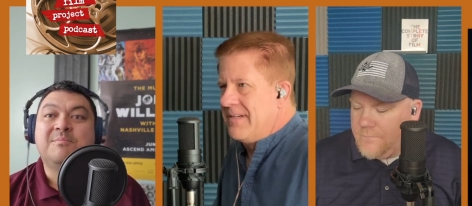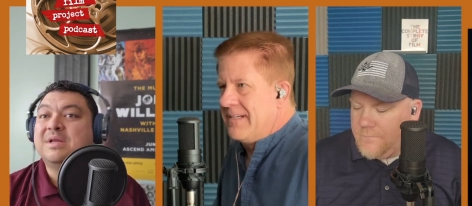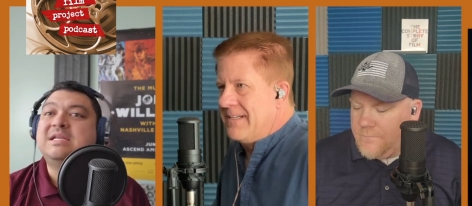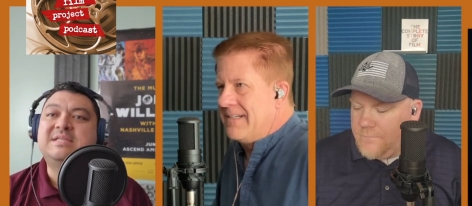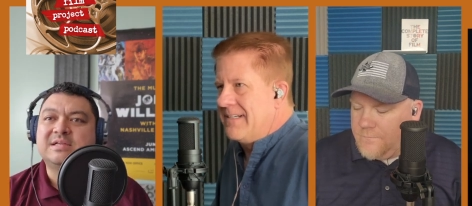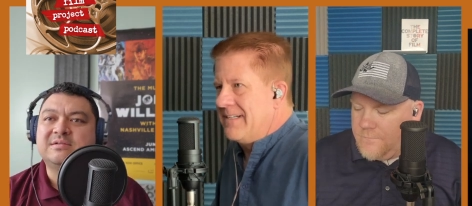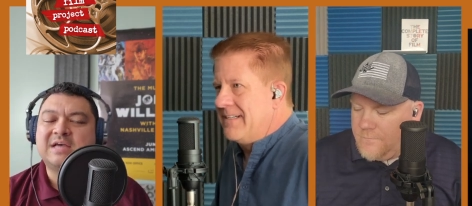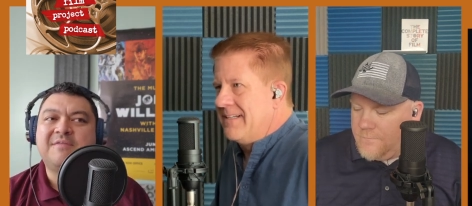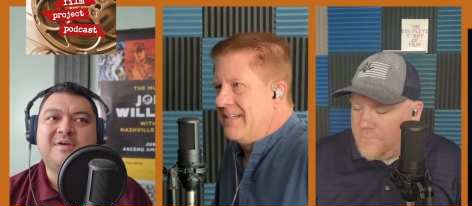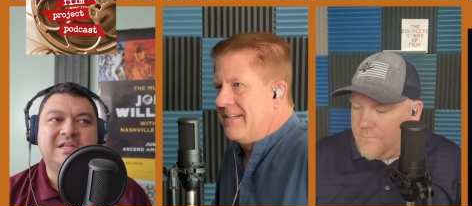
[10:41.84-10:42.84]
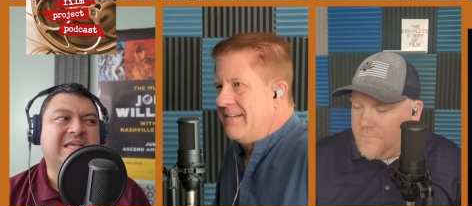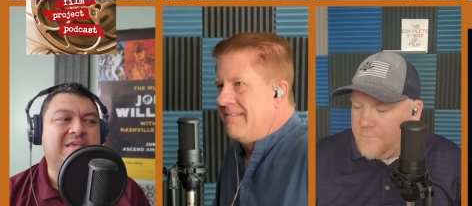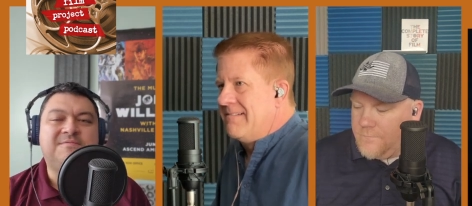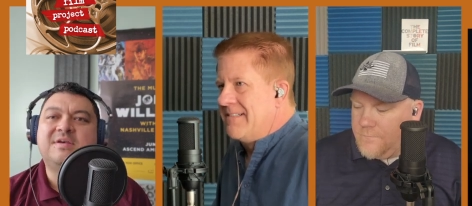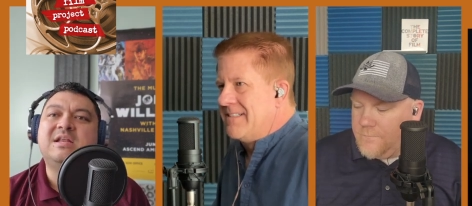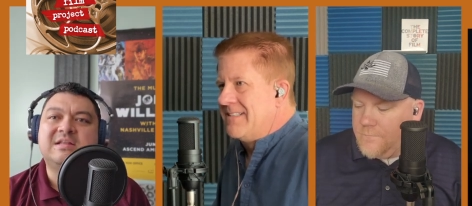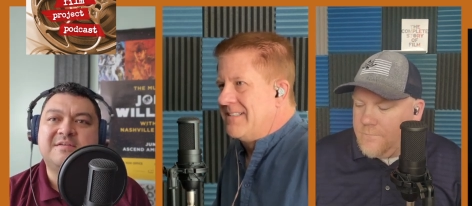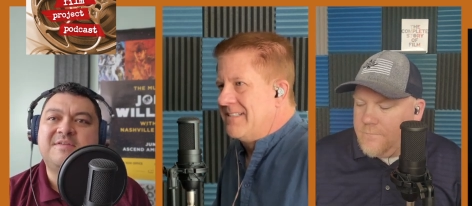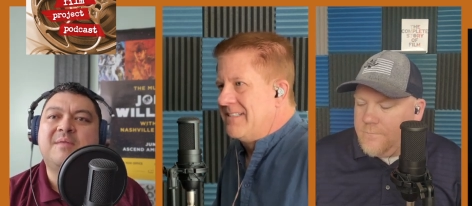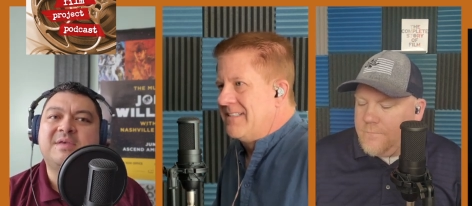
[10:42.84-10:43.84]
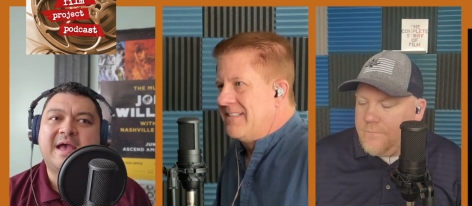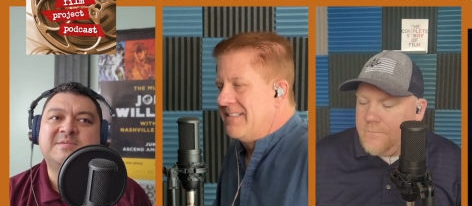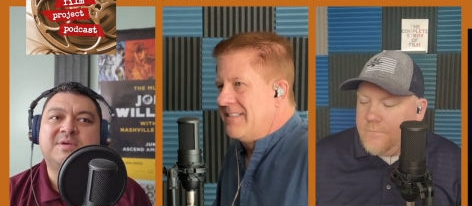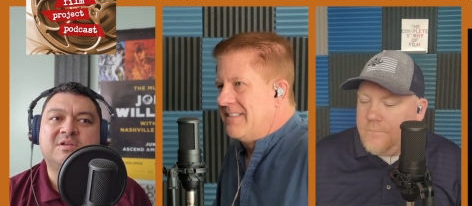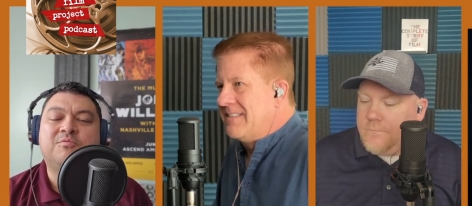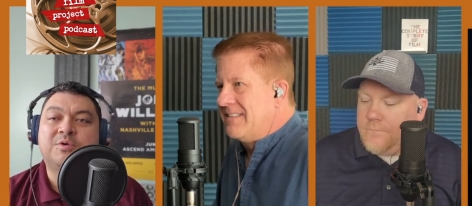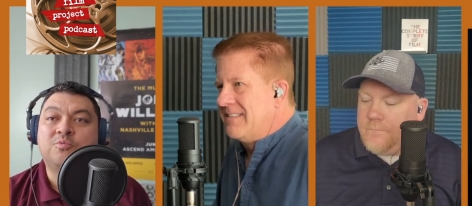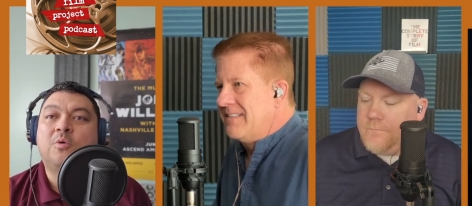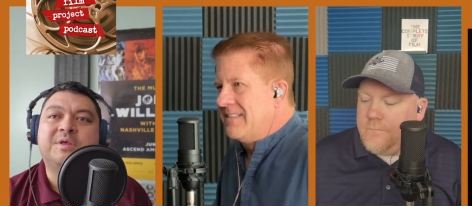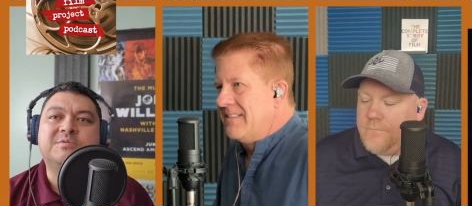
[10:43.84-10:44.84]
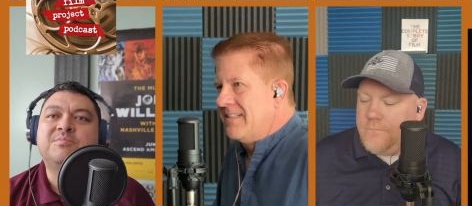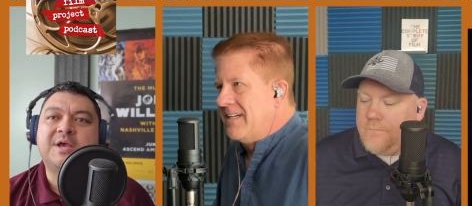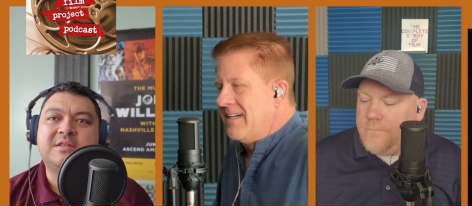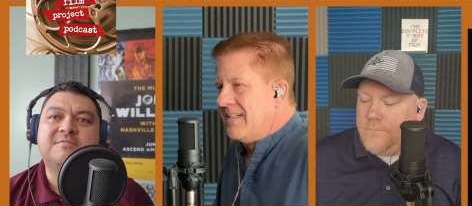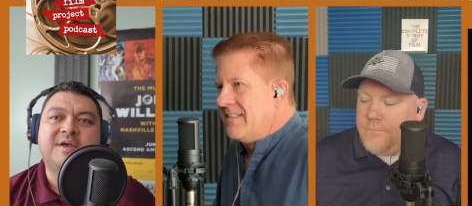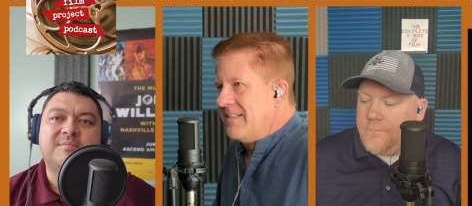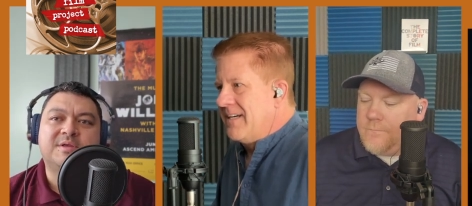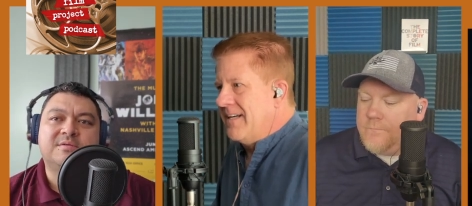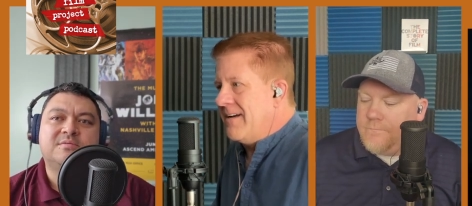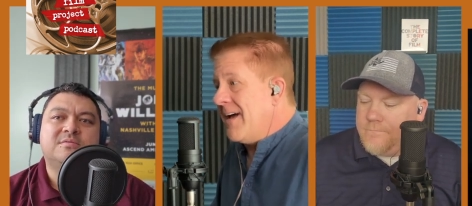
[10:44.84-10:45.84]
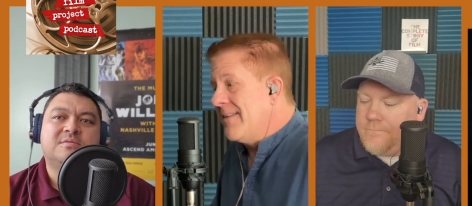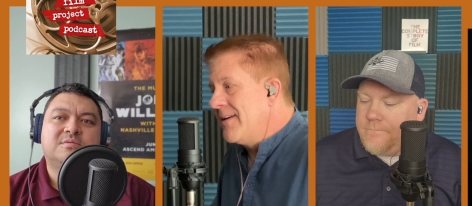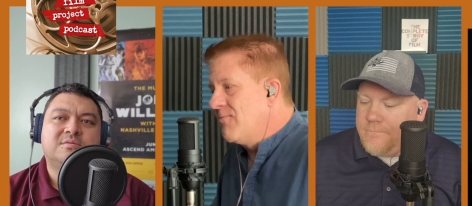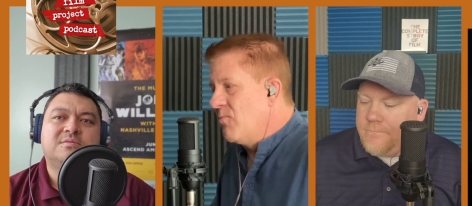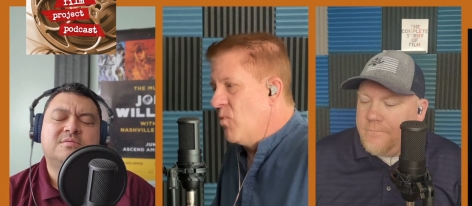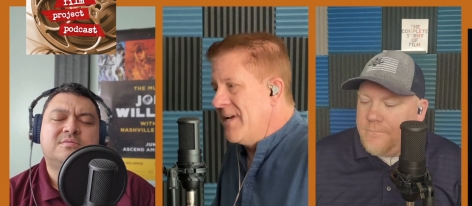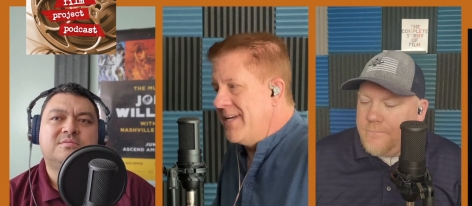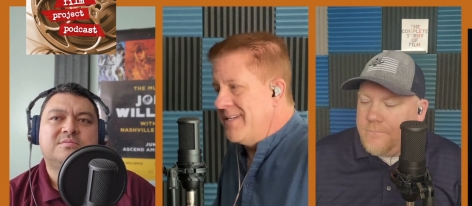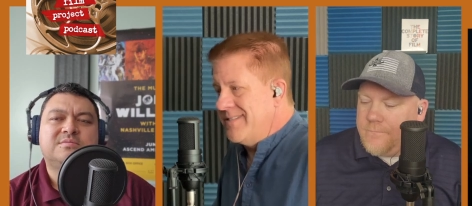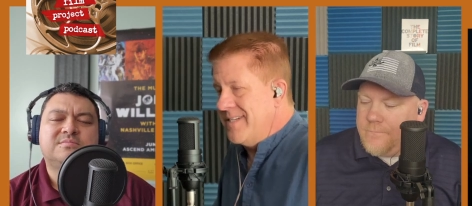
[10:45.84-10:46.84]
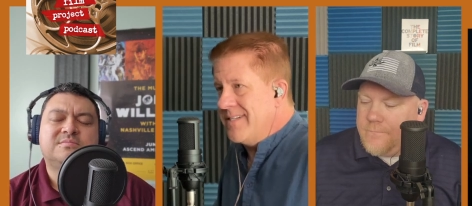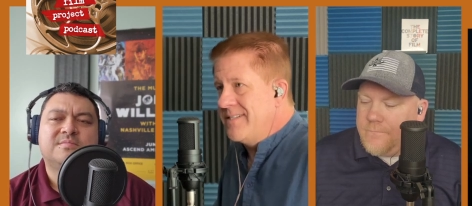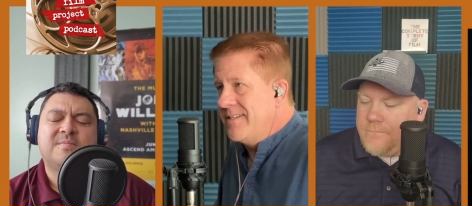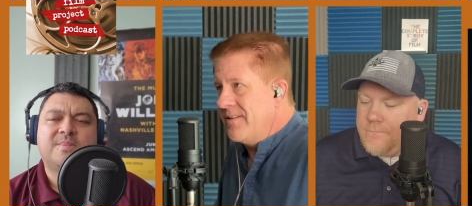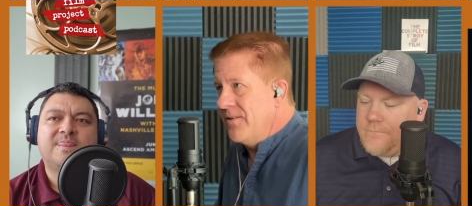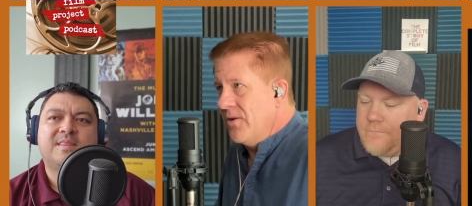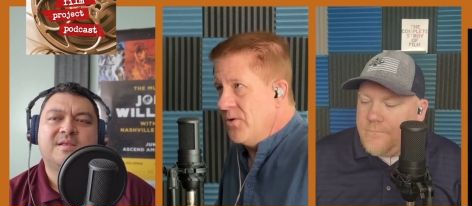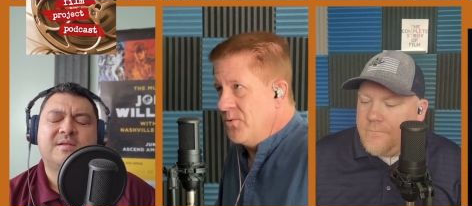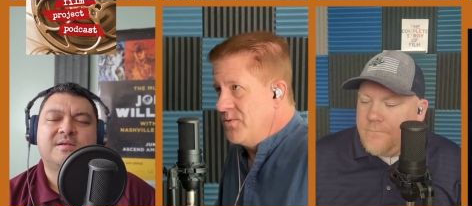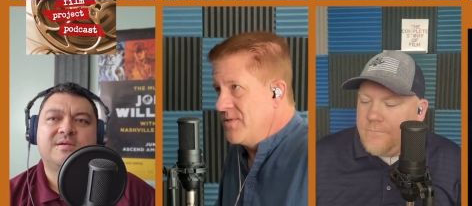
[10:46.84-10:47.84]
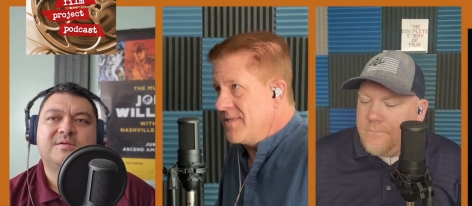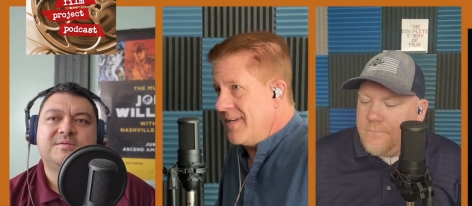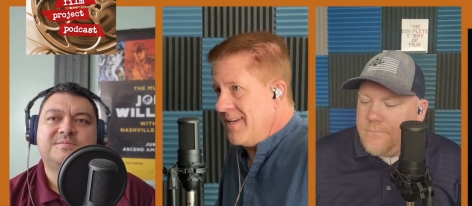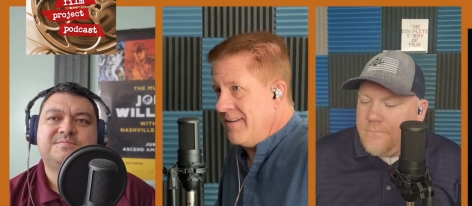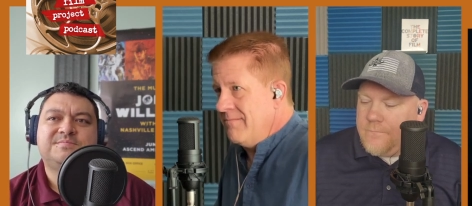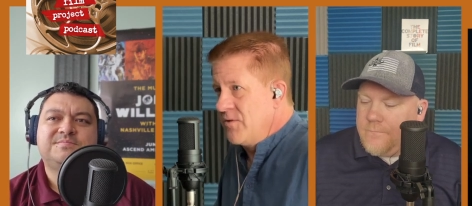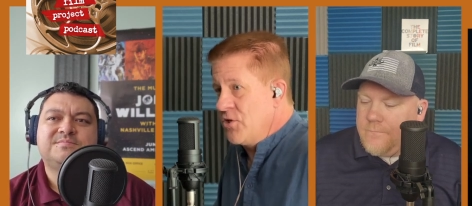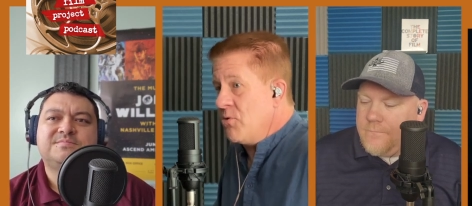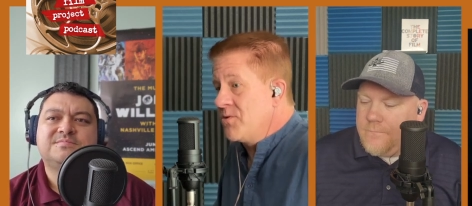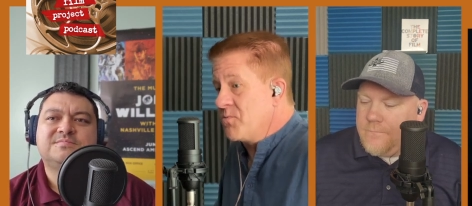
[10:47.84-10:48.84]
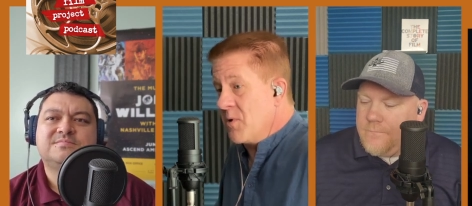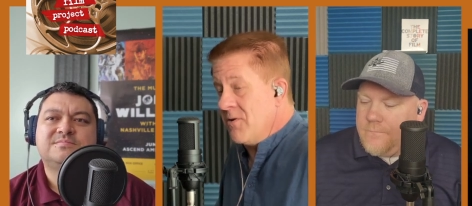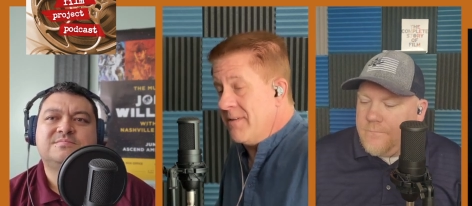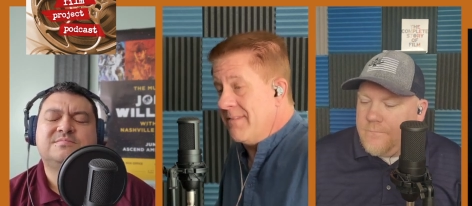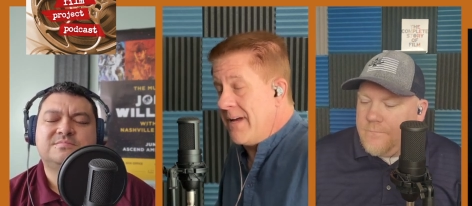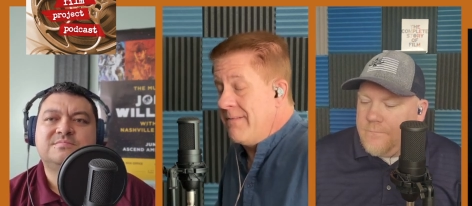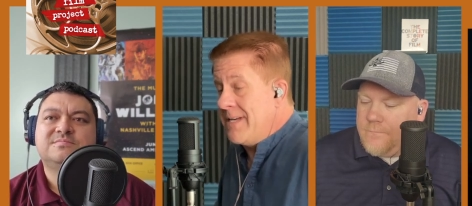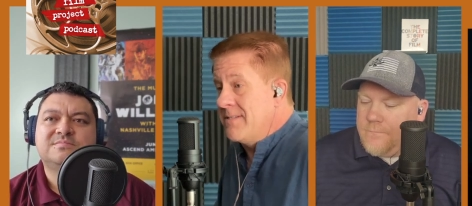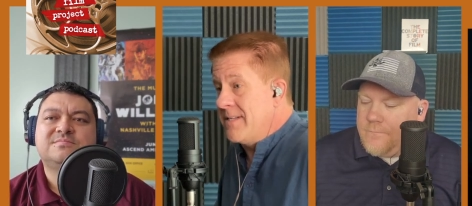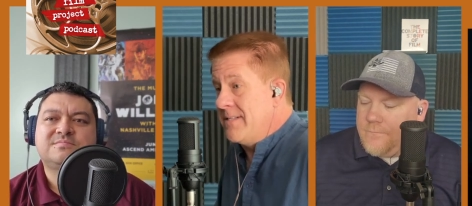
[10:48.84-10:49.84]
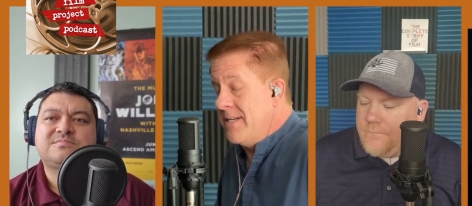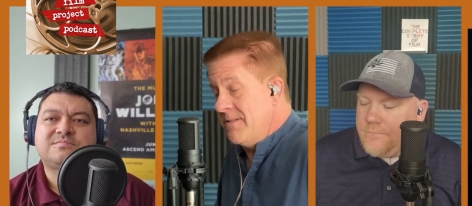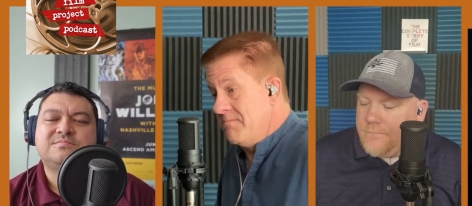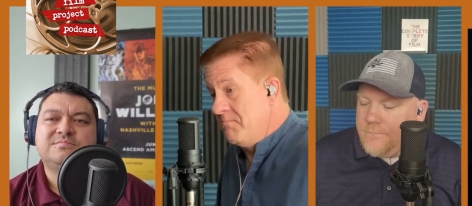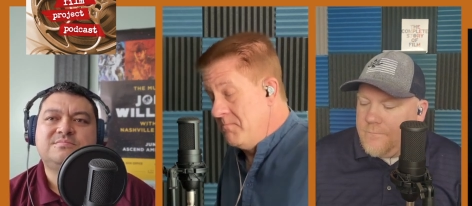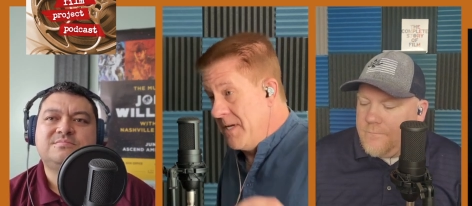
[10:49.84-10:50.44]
Speaker 1: but he didn't. I felt like he fit into that family aspect of what role he was playing in the family.
Speaker 2: And I, I think when he did those uh, jokes, where he's he's